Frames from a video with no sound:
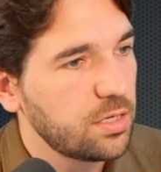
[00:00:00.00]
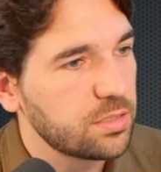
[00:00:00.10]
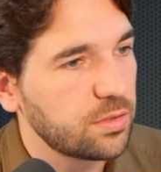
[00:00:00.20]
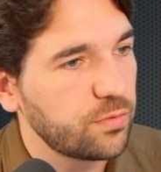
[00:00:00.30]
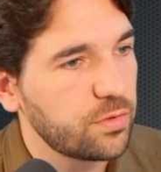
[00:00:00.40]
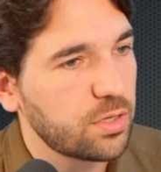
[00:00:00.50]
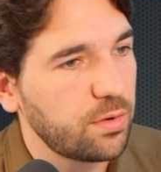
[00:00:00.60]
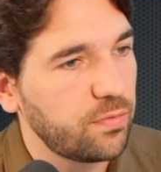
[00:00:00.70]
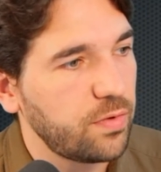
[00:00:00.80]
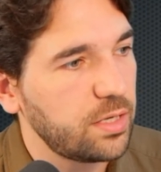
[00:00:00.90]
So the first
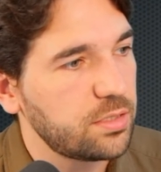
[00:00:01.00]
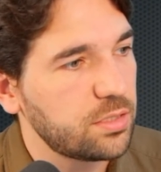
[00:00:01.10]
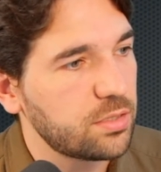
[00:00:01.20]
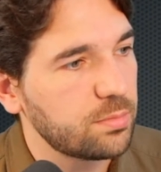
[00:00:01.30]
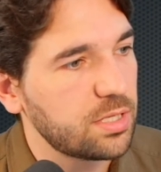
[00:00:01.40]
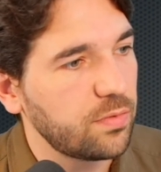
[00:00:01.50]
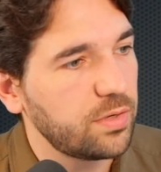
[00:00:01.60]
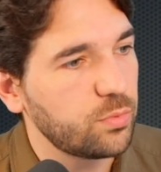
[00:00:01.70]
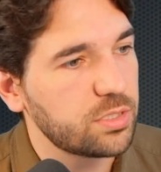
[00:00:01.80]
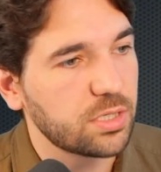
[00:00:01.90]
co-defendant to turn himself
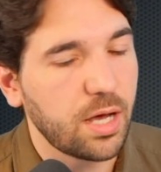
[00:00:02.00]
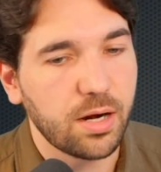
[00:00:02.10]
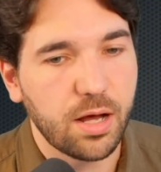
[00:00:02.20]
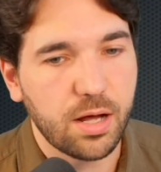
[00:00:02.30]
in was Scott